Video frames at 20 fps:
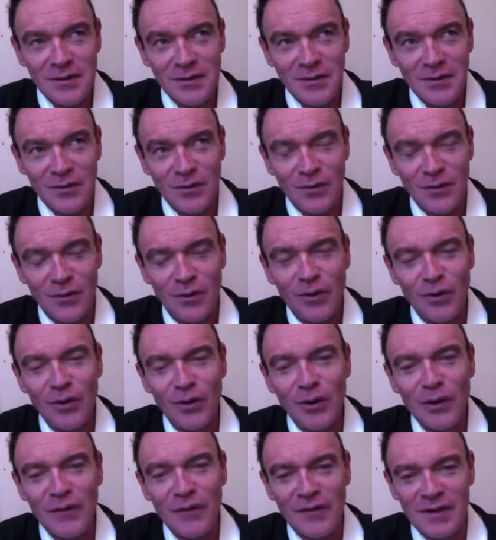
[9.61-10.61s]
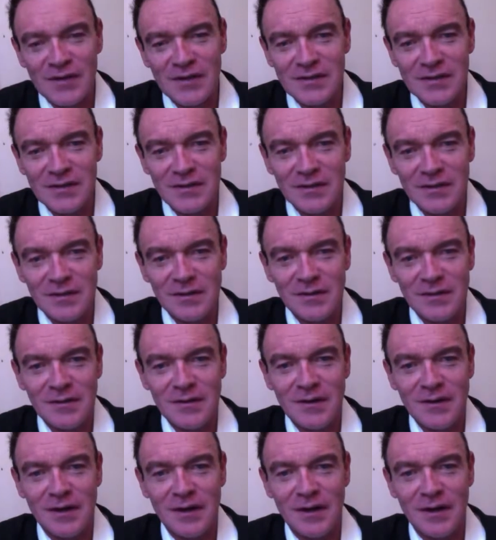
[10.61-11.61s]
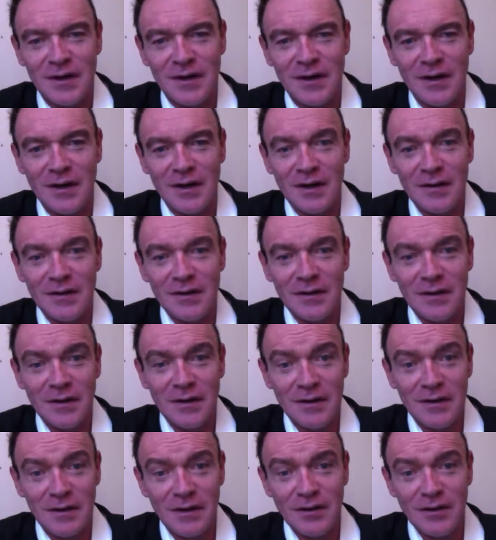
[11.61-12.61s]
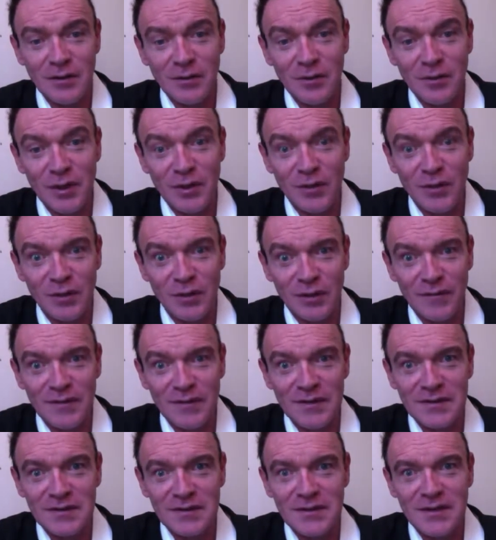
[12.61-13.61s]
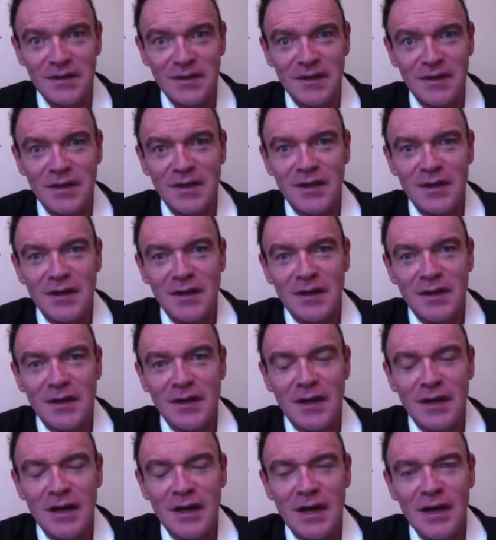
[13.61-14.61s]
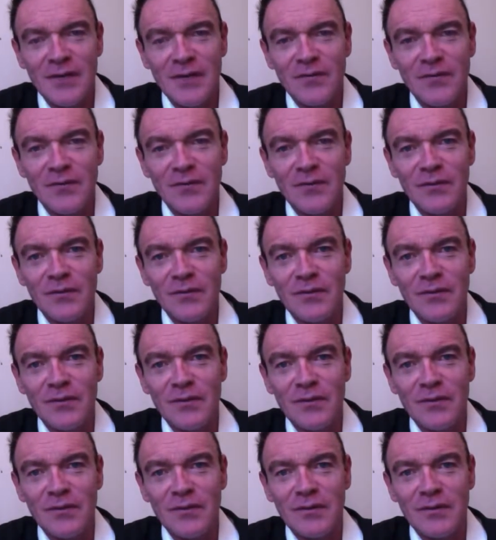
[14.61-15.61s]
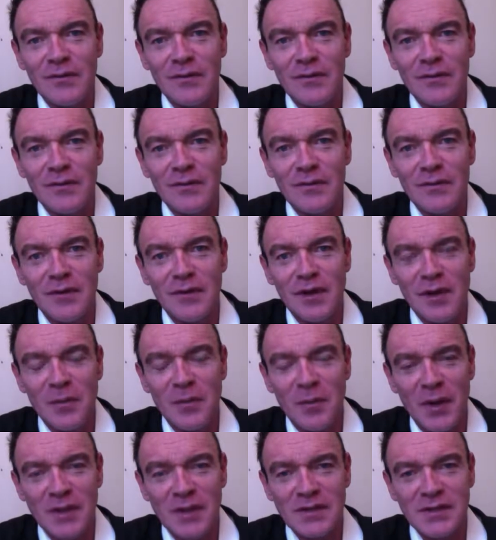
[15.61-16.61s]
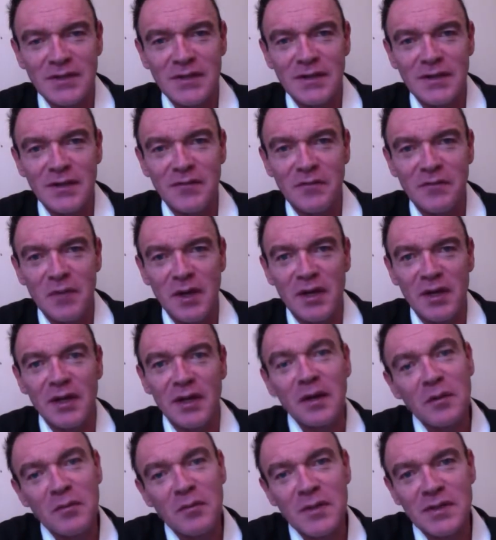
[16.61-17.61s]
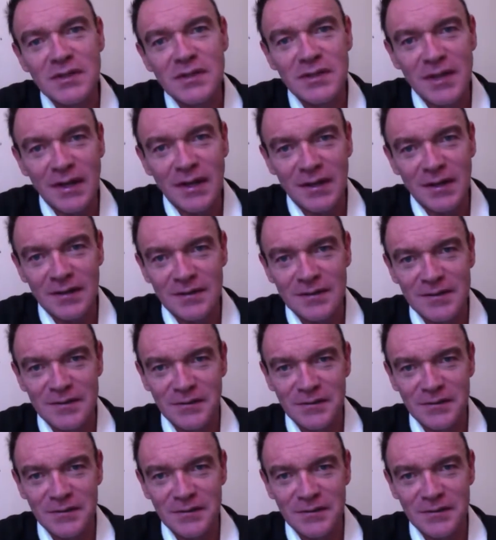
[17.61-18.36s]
all of us are, and I do mean all of us, have the capacity of making mistakes.